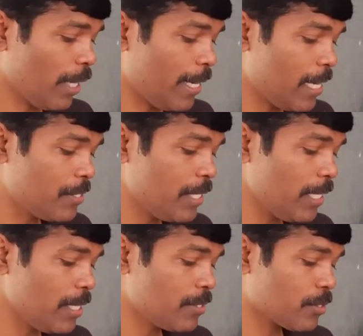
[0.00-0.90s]

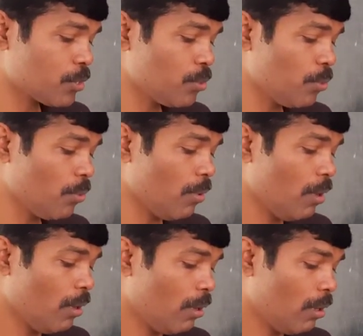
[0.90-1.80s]
energy is
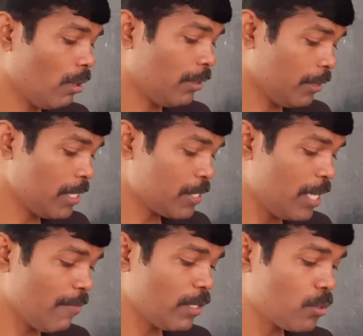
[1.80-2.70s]

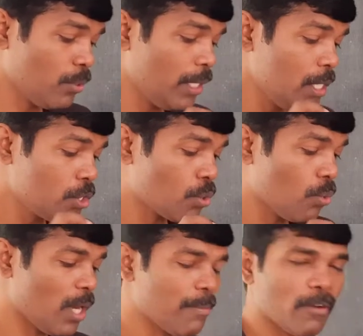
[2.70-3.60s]
given to each
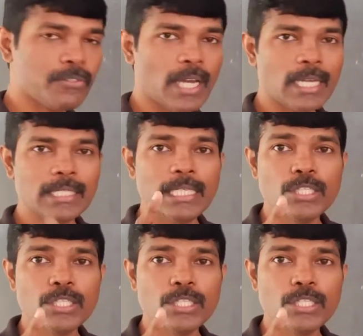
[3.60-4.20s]
coulomb of charge?